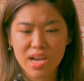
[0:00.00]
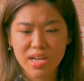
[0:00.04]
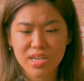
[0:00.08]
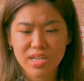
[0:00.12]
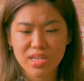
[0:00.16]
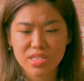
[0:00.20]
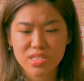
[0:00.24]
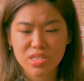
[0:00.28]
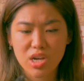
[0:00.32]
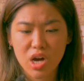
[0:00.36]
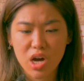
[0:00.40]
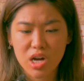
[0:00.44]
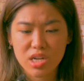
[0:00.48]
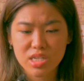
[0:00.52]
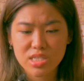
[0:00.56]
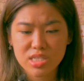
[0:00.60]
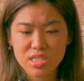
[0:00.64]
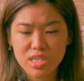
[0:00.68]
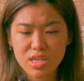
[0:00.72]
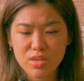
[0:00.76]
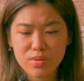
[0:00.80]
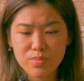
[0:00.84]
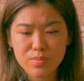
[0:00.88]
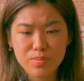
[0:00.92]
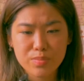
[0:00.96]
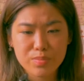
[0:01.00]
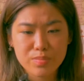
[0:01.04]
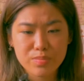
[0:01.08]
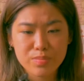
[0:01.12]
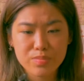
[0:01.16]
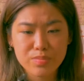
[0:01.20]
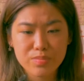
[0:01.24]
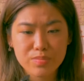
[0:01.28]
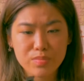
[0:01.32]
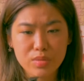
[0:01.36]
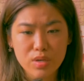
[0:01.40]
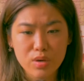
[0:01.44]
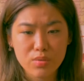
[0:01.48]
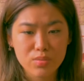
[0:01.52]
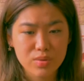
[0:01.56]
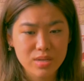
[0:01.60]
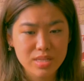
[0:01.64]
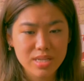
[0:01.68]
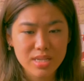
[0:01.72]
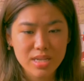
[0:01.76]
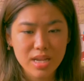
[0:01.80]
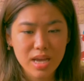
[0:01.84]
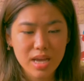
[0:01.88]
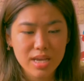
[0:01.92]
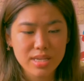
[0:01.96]
it's honestly
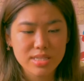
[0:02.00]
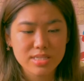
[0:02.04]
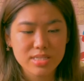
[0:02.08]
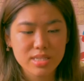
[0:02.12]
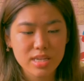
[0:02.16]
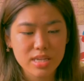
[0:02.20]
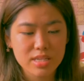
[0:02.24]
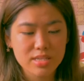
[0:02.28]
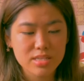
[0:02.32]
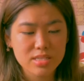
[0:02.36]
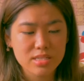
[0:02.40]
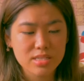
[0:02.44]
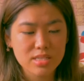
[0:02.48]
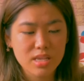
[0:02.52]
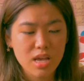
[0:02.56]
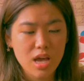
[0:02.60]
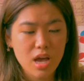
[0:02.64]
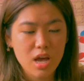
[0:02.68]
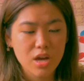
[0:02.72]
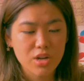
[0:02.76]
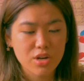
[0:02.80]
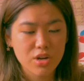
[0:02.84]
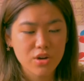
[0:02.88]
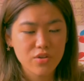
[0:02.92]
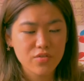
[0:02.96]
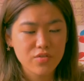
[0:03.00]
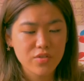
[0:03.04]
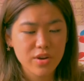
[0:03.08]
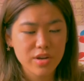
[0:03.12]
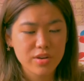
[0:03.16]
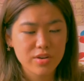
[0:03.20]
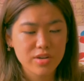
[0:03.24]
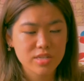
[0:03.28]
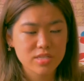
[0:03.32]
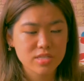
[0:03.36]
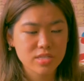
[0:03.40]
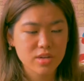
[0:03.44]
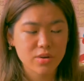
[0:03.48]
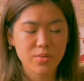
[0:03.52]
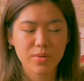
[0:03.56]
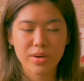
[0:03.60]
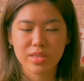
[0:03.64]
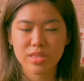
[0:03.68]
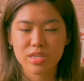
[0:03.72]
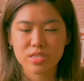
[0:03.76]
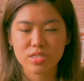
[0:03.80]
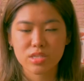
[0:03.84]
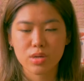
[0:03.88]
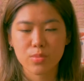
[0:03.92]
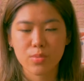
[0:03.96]
really nice. It's no fragrance. Oh wait,
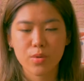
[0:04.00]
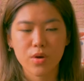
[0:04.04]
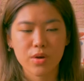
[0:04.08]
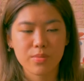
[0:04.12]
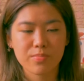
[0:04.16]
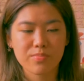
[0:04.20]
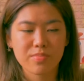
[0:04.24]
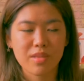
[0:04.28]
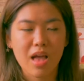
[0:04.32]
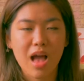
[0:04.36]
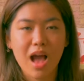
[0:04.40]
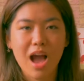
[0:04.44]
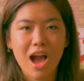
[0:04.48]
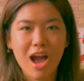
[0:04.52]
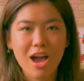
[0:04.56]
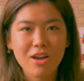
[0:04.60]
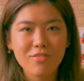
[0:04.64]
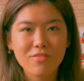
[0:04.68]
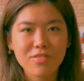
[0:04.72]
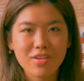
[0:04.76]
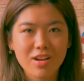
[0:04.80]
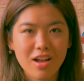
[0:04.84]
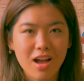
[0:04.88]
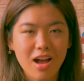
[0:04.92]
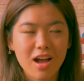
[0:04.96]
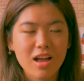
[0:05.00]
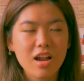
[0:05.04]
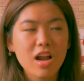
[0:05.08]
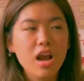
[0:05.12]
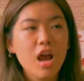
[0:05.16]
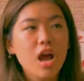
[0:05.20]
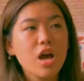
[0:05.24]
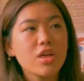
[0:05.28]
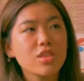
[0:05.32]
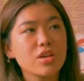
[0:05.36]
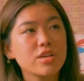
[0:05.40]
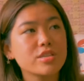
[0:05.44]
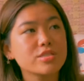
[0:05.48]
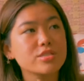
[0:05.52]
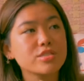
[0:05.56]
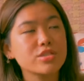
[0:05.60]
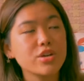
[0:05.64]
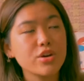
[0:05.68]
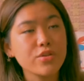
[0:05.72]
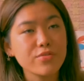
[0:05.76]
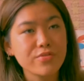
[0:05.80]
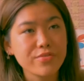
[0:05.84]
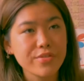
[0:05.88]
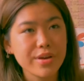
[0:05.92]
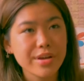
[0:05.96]
there's no more. I forgot. There's
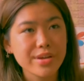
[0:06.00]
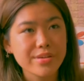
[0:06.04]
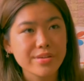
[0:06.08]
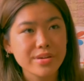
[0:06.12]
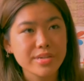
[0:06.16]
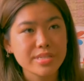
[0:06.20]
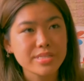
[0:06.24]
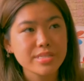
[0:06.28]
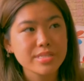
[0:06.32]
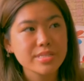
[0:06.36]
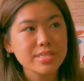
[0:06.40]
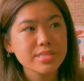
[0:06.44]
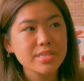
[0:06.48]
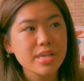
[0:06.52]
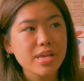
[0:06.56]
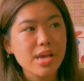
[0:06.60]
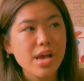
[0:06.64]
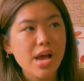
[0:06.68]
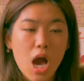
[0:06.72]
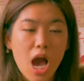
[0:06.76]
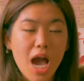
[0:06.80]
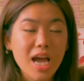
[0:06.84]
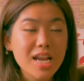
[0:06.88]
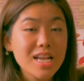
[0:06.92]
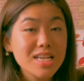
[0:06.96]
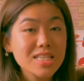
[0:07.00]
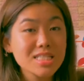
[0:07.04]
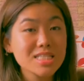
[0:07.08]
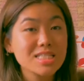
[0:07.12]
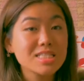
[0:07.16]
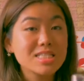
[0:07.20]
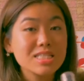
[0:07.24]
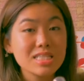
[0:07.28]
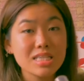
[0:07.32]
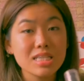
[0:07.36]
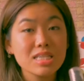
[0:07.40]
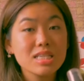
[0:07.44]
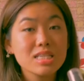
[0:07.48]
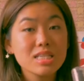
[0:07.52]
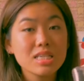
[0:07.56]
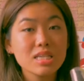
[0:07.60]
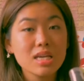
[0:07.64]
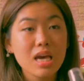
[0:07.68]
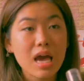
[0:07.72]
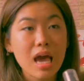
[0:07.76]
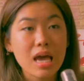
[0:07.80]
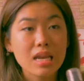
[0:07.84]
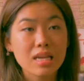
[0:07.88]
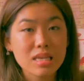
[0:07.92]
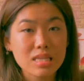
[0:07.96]
no fragrance. I didn't see
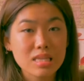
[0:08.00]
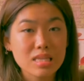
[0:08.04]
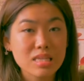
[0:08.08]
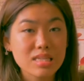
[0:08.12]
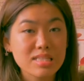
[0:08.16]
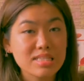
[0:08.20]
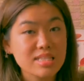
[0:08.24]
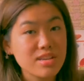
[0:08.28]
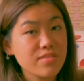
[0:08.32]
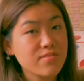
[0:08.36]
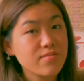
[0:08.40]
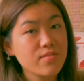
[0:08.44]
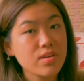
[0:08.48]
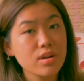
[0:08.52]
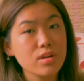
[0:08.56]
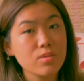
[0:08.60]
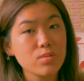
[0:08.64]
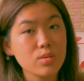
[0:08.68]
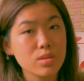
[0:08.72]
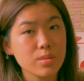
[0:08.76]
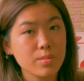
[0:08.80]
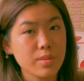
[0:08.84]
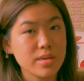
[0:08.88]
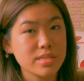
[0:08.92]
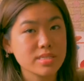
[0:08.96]
anything different with my